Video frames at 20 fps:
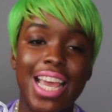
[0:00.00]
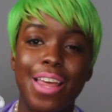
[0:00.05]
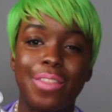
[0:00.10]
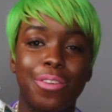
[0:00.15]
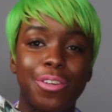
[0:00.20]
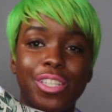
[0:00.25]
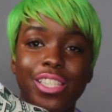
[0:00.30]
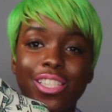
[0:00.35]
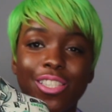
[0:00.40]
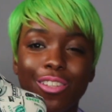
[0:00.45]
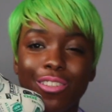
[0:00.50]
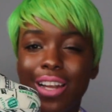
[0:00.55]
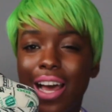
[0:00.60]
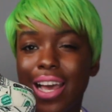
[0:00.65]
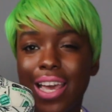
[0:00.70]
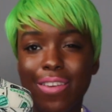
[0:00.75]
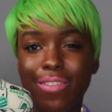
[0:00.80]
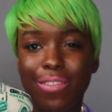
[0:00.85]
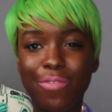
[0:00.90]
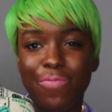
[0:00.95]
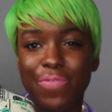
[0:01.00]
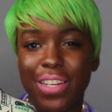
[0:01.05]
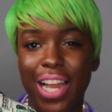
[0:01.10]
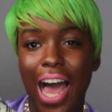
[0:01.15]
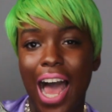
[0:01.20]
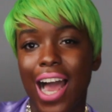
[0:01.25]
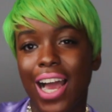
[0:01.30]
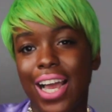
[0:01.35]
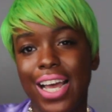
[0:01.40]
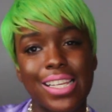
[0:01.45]
and they're still not even
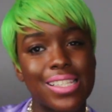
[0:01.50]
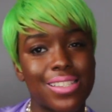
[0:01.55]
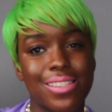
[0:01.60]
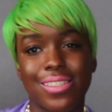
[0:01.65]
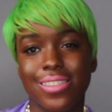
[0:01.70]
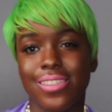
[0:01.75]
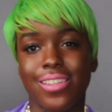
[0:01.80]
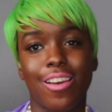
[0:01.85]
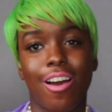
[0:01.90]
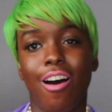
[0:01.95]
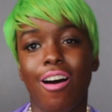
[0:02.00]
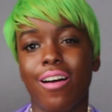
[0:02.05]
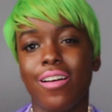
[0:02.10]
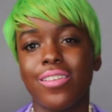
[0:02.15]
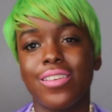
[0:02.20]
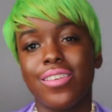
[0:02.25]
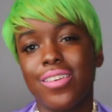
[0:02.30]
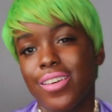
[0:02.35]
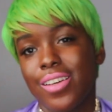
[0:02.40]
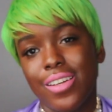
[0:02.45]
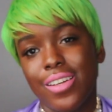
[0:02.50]
flat because y'all,